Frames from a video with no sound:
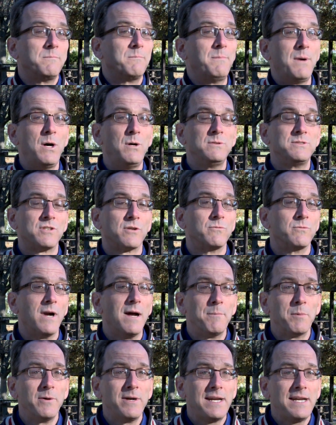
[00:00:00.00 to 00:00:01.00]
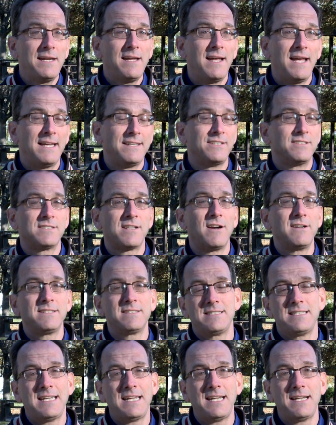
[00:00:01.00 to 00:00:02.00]
bones are rubbery and you start
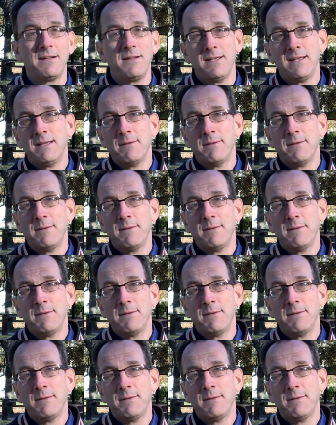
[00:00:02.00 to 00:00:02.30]
seeing